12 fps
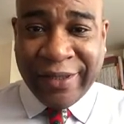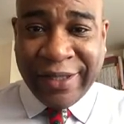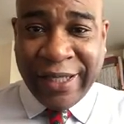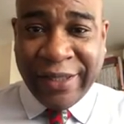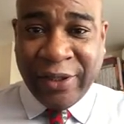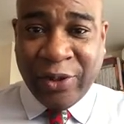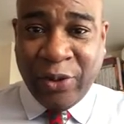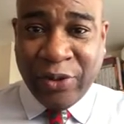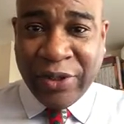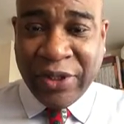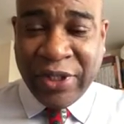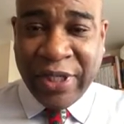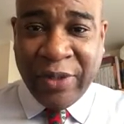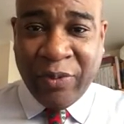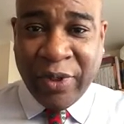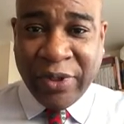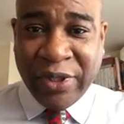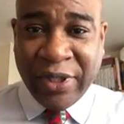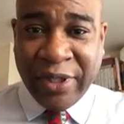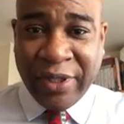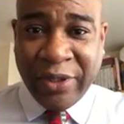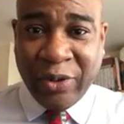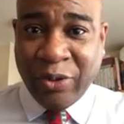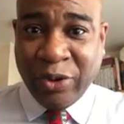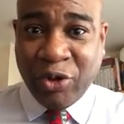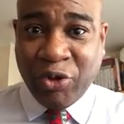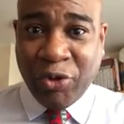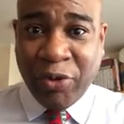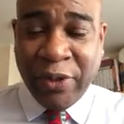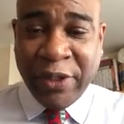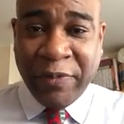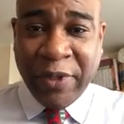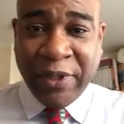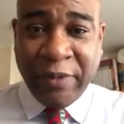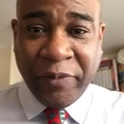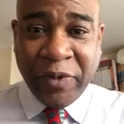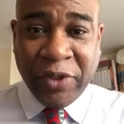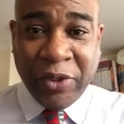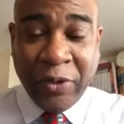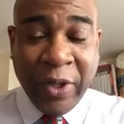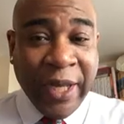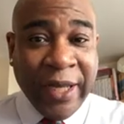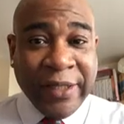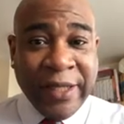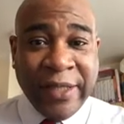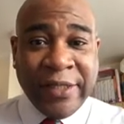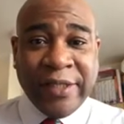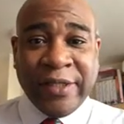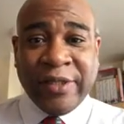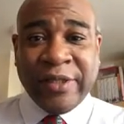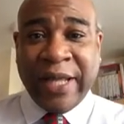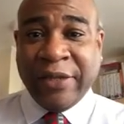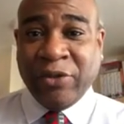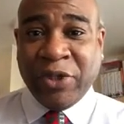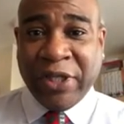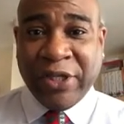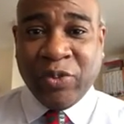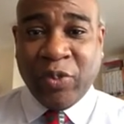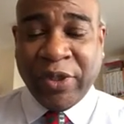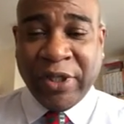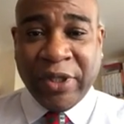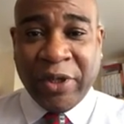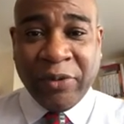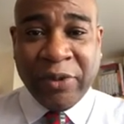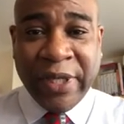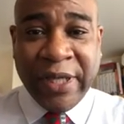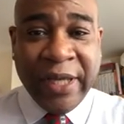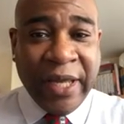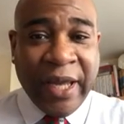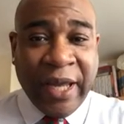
taking a look and see what yours truly has been up to. Yes, Daniel Gennis, one and only.